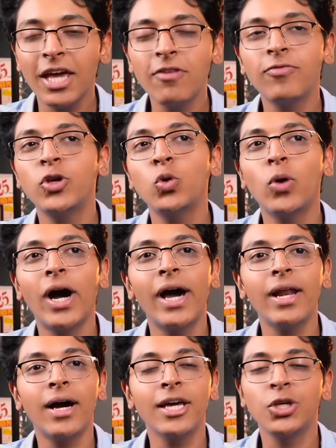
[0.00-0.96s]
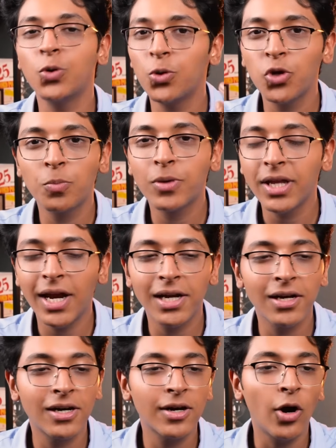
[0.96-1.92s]
If you are a YouTube
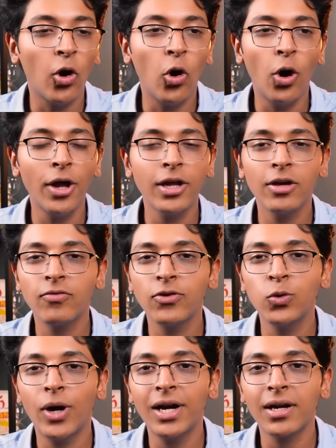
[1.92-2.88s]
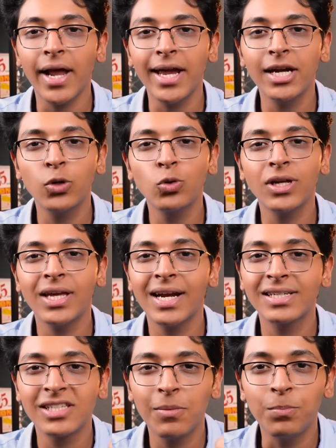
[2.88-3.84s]
creator or if you are trying to
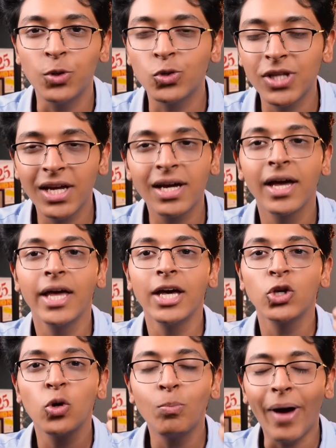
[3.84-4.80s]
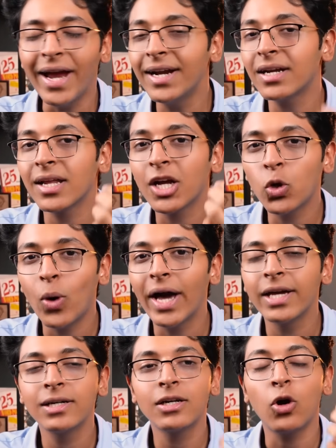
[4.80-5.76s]
create some music, you might
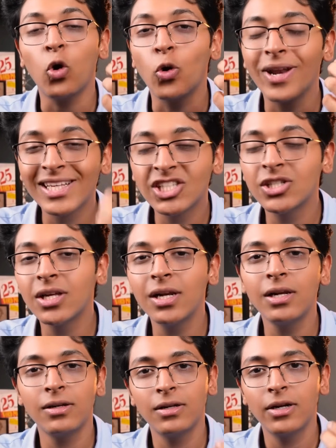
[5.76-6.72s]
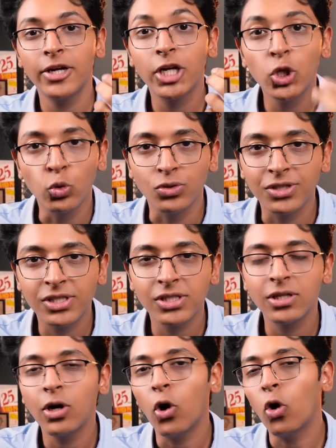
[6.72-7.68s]
require original
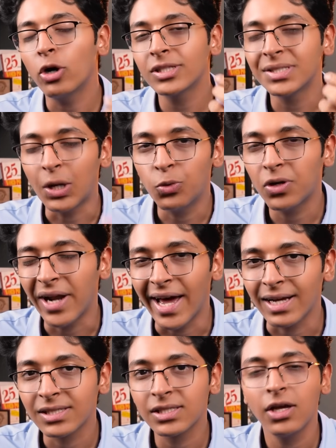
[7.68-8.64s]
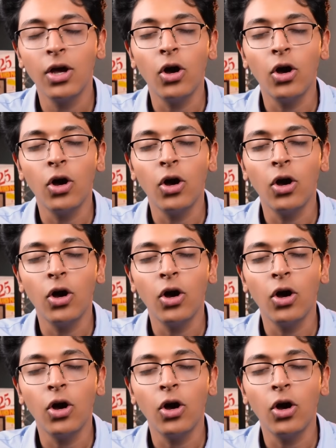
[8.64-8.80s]
tunes or soundtracks.